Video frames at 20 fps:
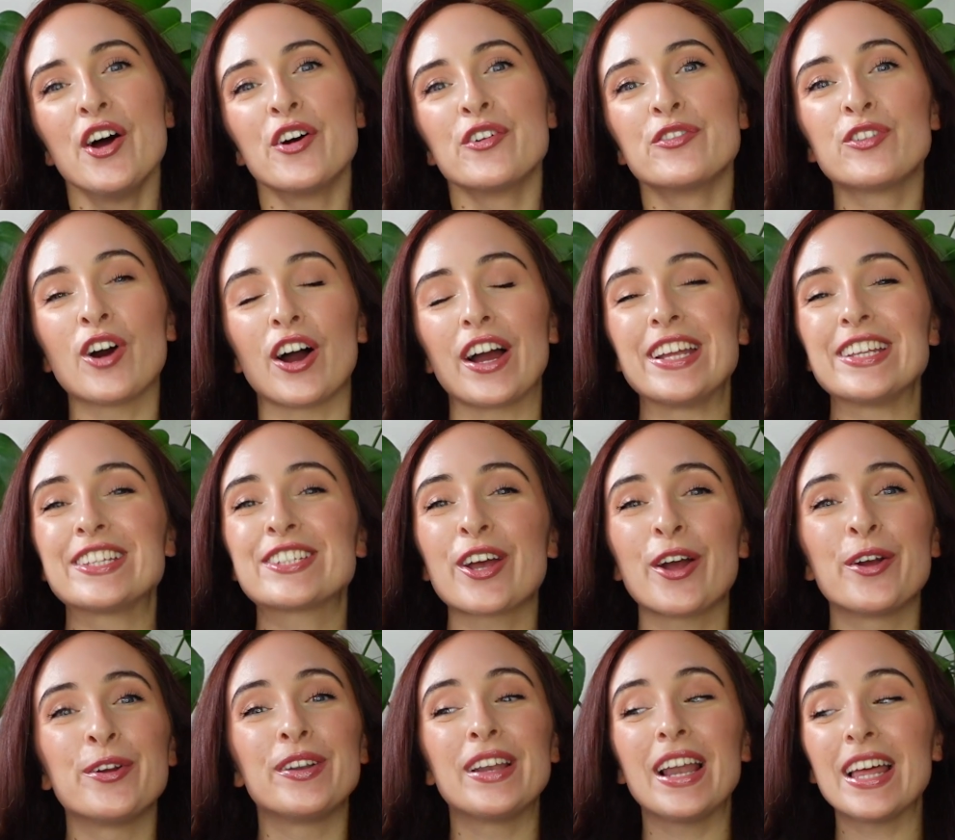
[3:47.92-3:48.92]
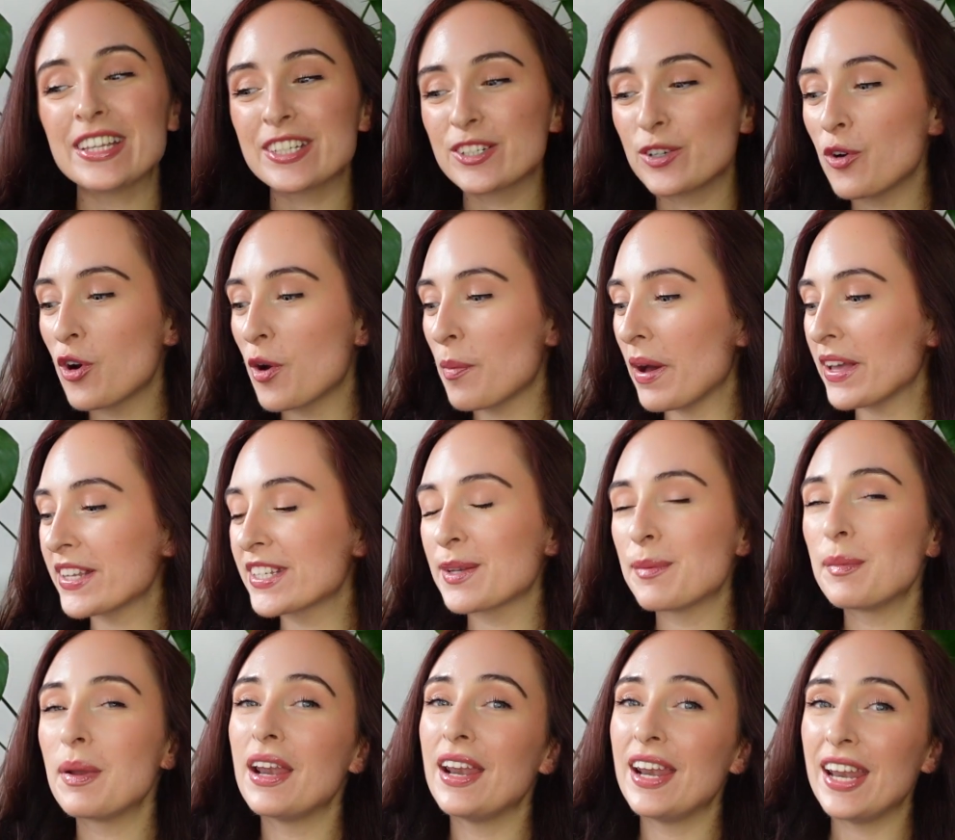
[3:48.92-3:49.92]
Right, so let's talk about
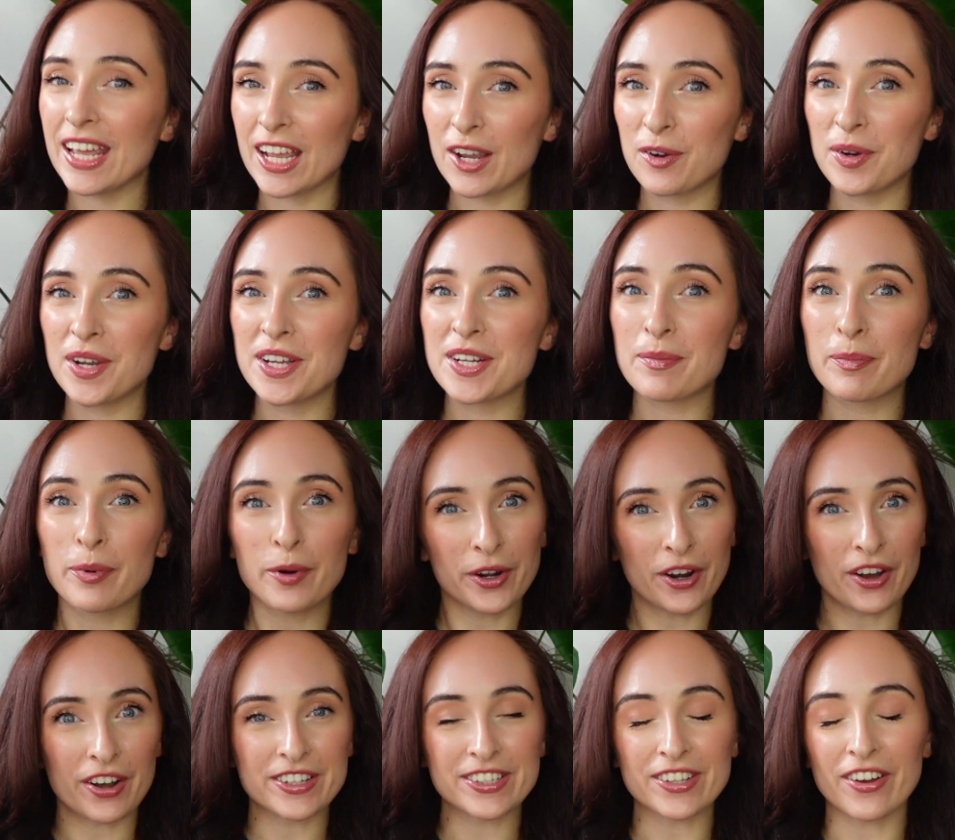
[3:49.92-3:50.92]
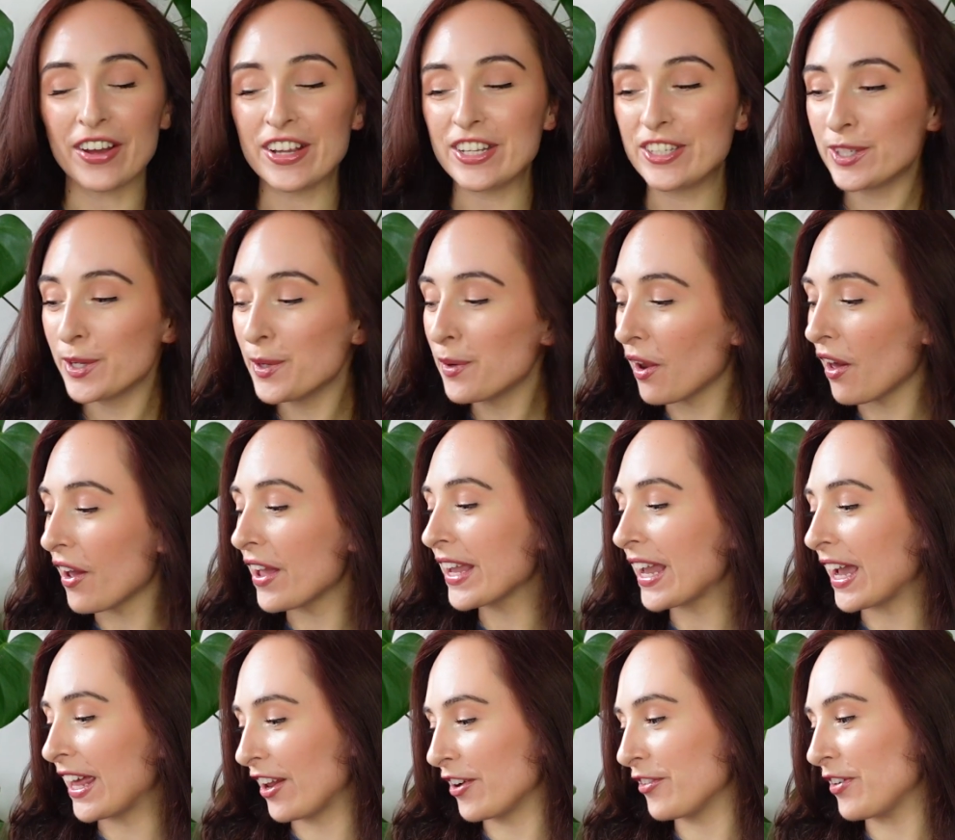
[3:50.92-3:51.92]
some liquid products that I do
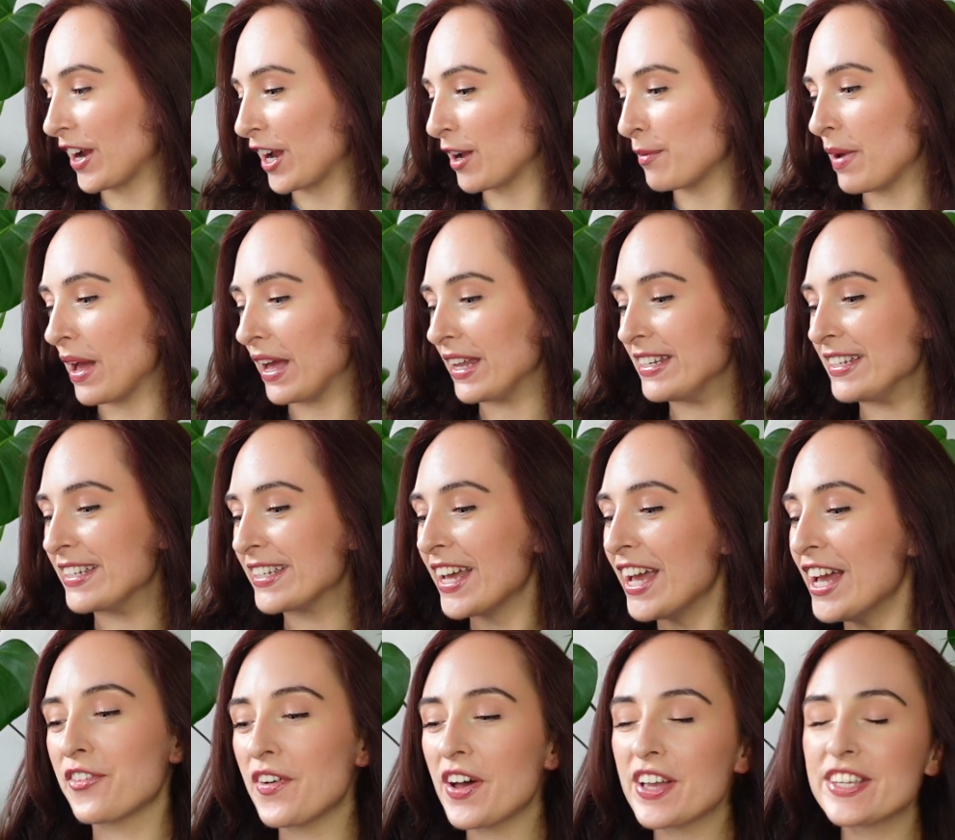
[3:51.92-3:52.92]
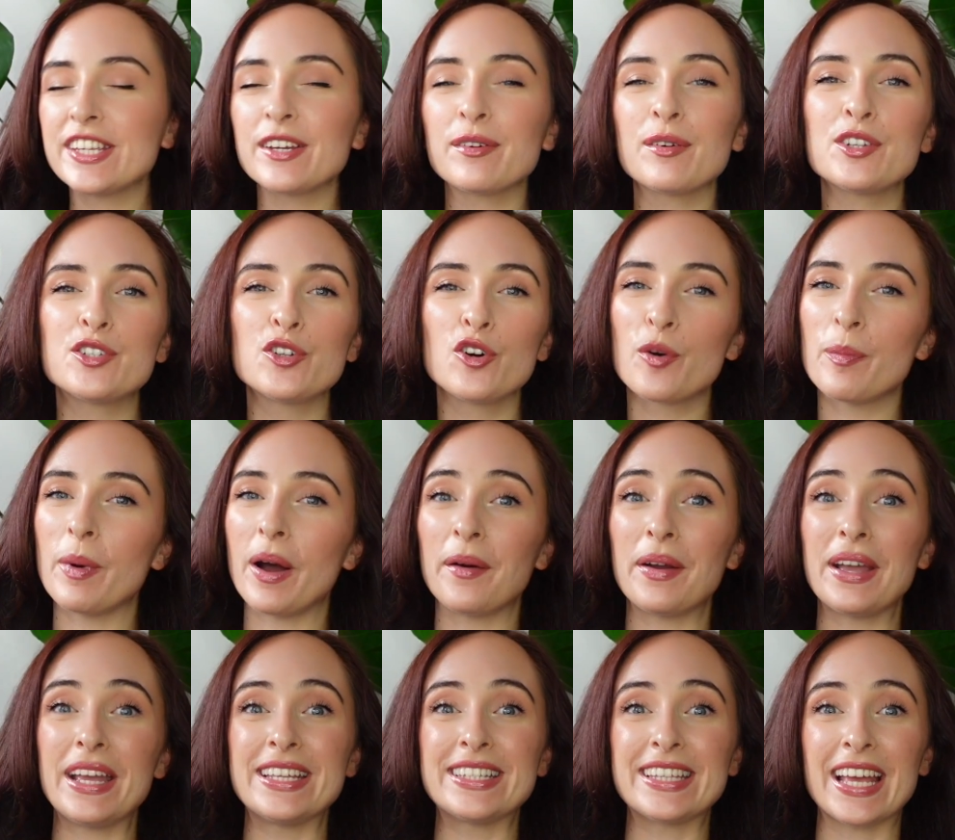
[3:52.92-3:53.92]
like and I recommend. The first thing I'm going to talk
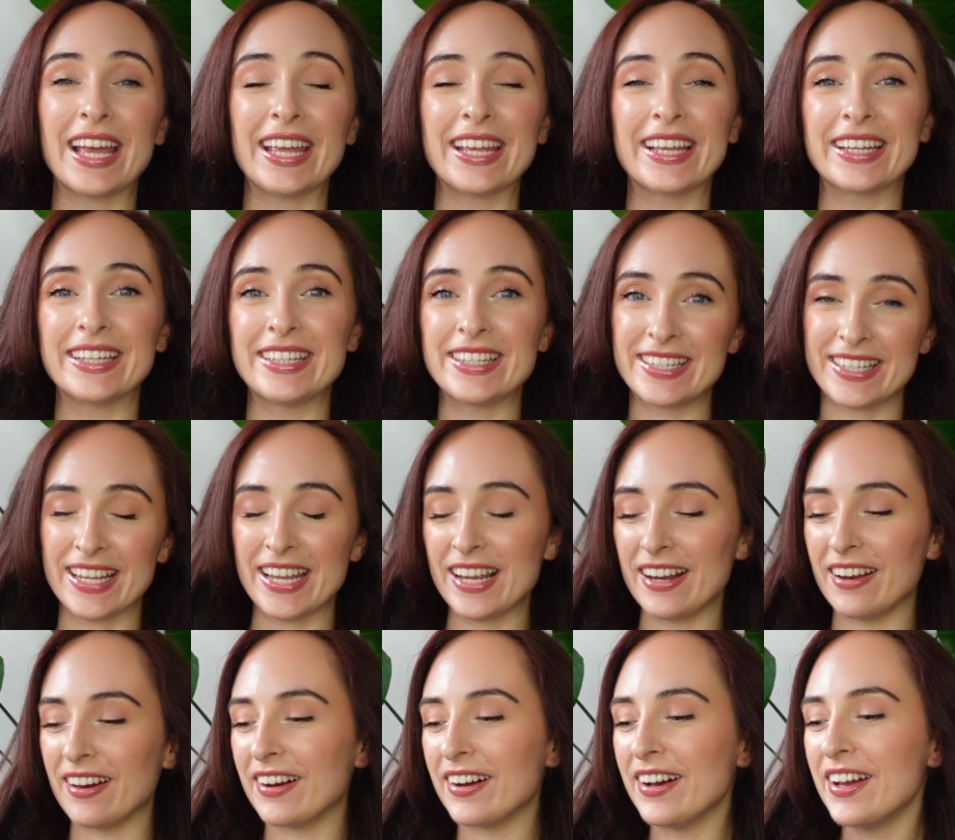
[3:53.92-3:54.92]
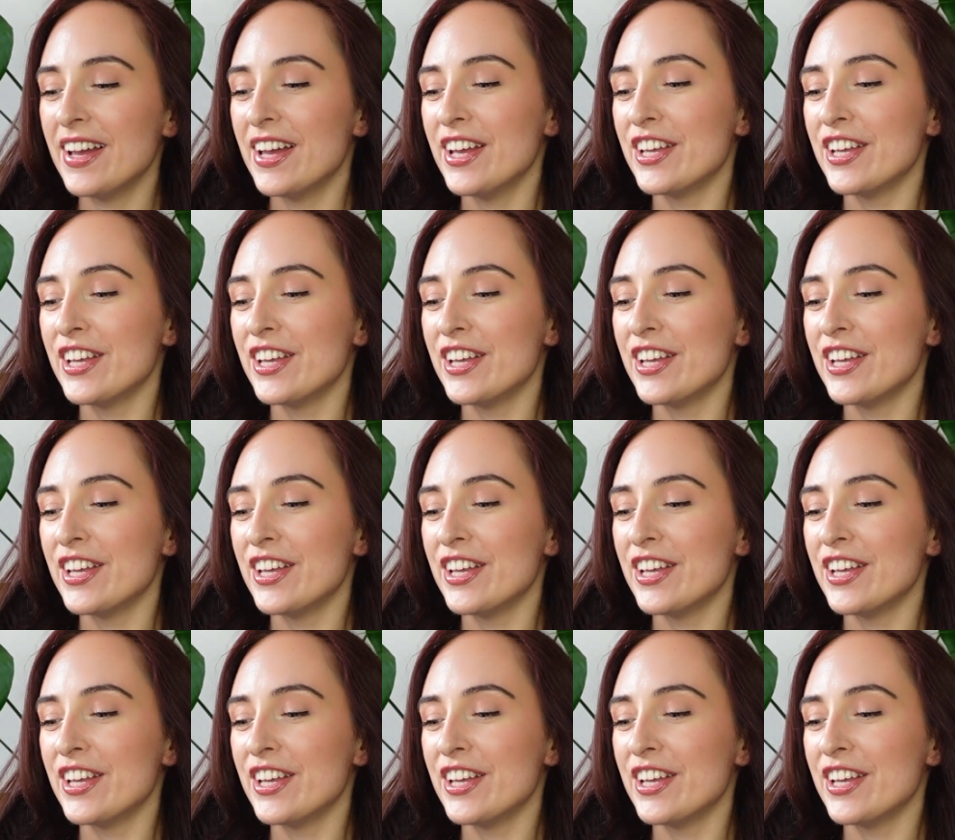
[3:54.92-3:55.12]
about is a concealer.